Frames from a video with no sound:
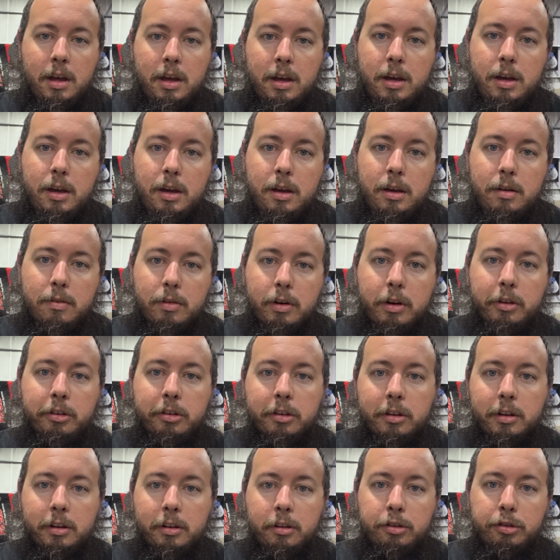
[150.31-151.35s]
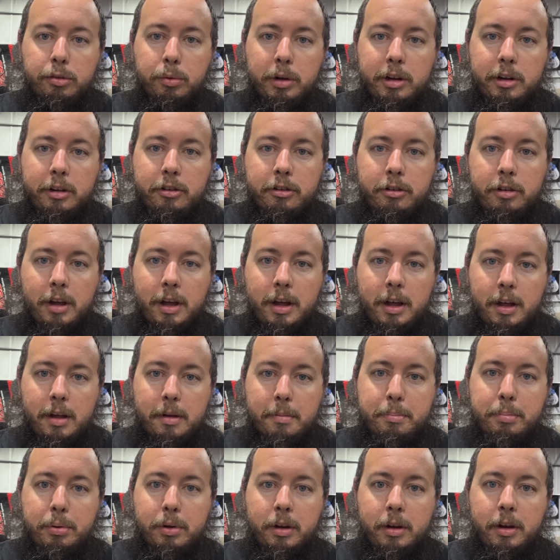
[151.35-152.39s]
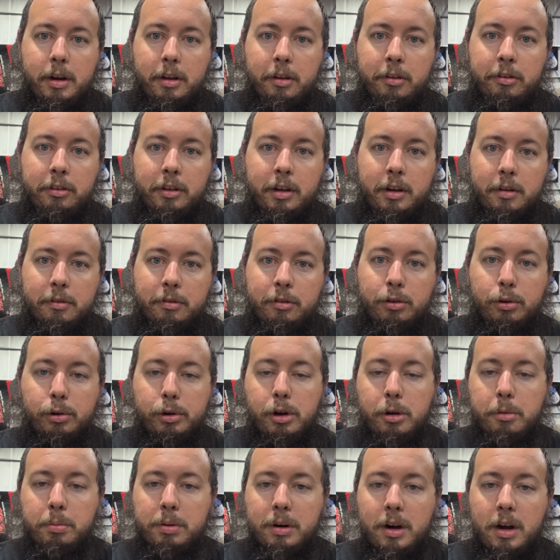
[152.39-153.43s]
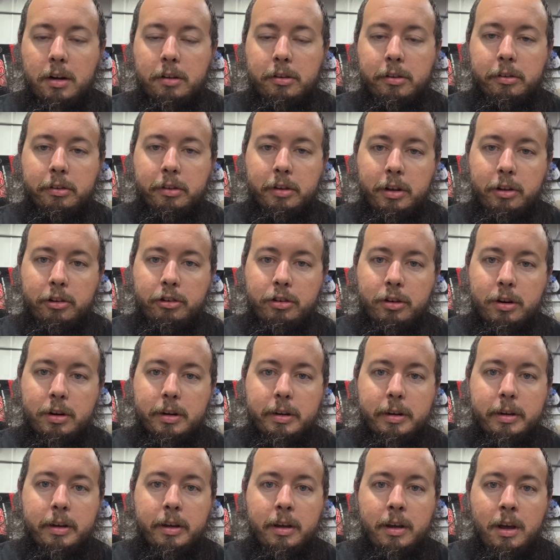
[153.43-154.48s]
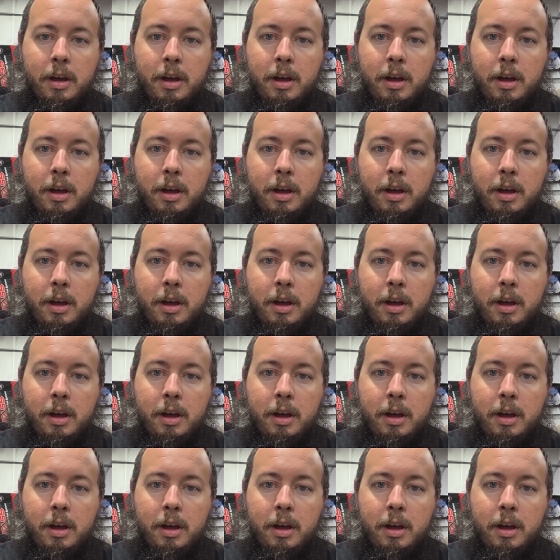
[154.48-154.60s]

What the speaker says: he recently switched, put a set of Toyo Proxes on the truck,